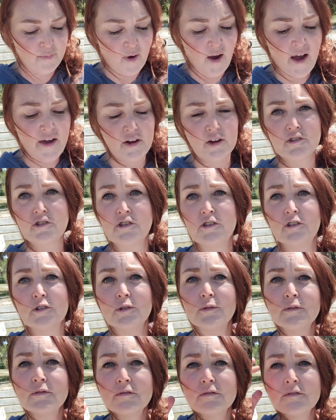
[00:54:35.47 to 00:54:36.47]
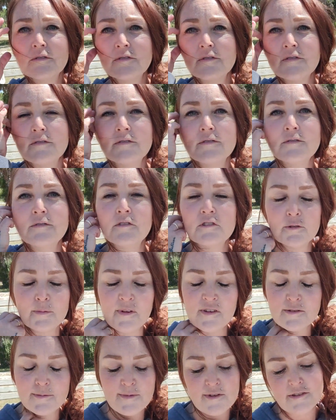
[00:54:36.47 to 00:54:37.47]
prior to,
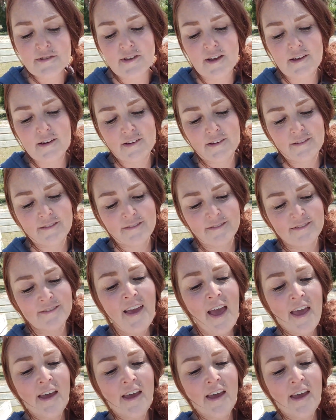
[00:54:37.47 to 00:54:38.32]
which makes me excited.